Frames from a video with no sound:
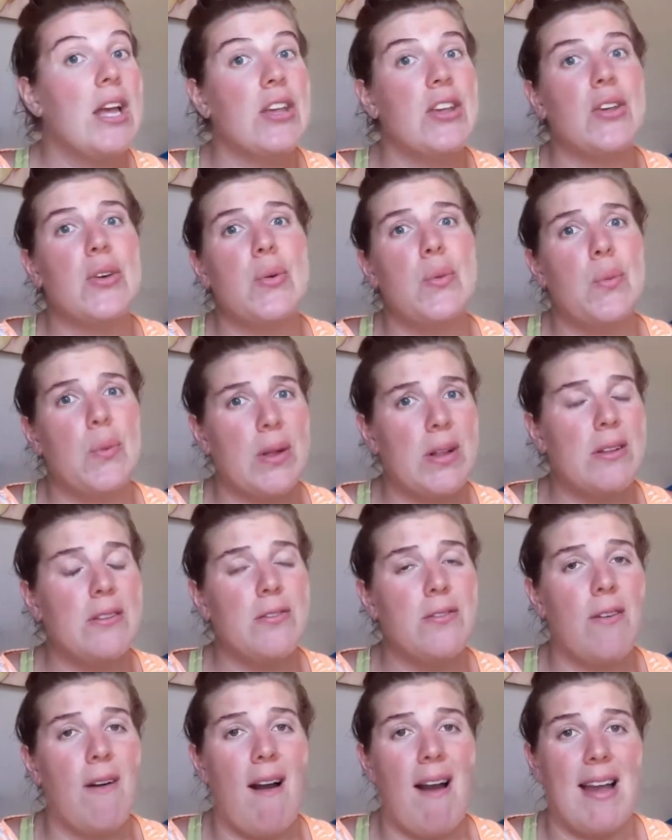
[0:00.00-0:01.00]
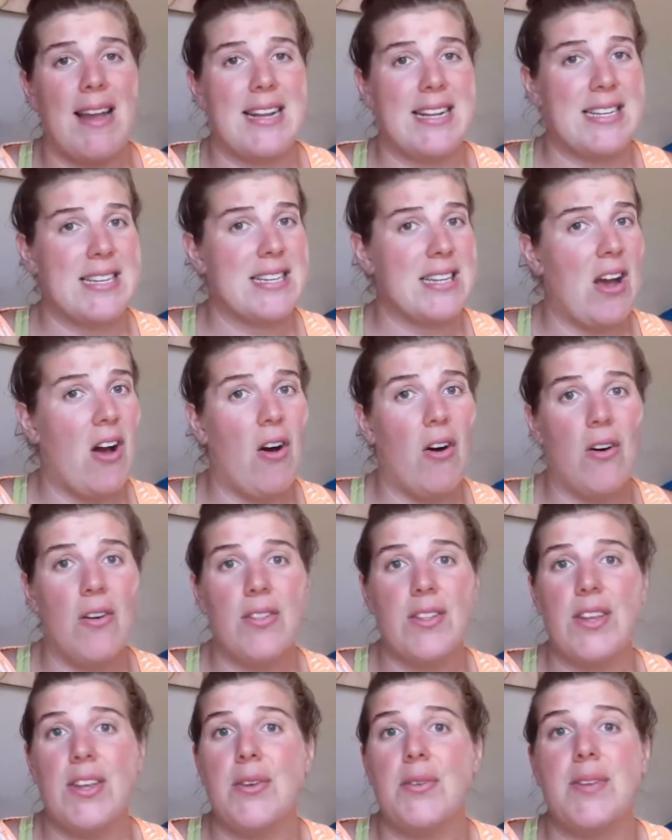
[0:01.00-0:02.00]
you will find all
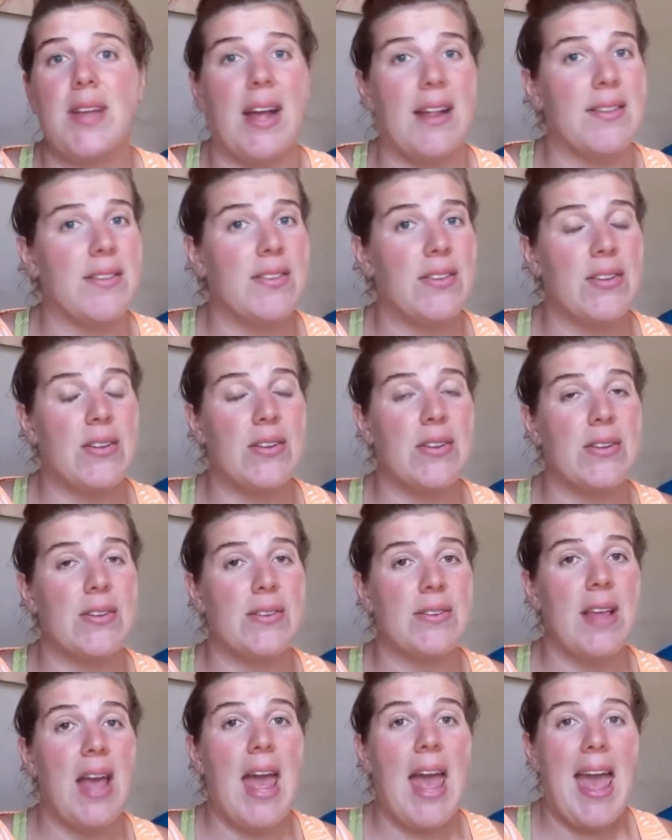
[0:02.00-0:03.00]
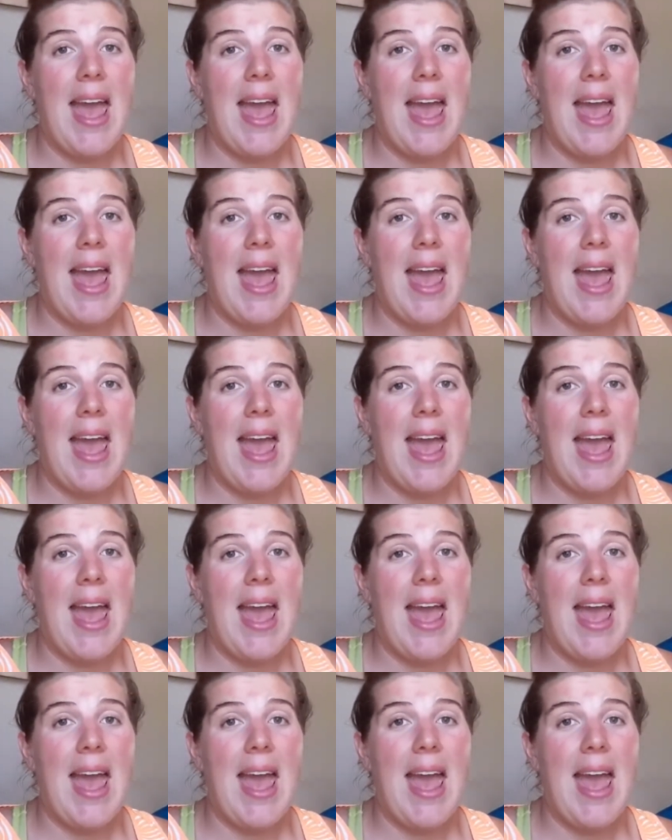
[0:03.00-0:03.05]
the utensils